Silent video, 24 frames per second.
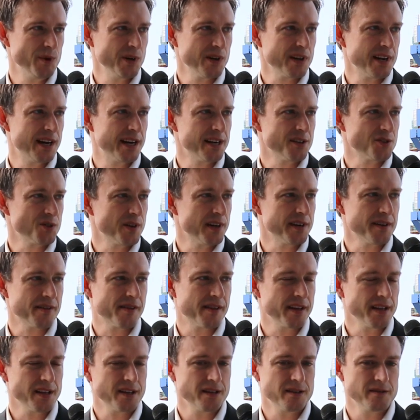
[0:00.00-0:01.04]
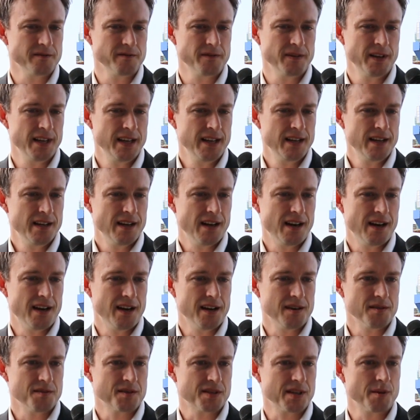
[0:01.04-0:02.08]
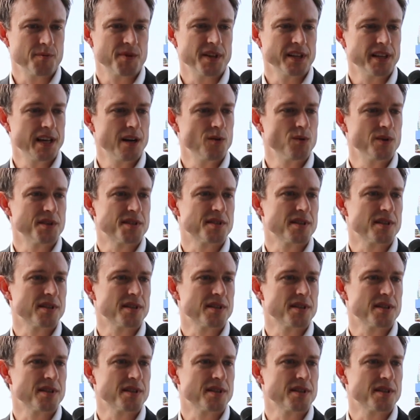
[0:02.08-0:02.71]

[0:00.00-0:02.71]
we were kind of trying to think of something that would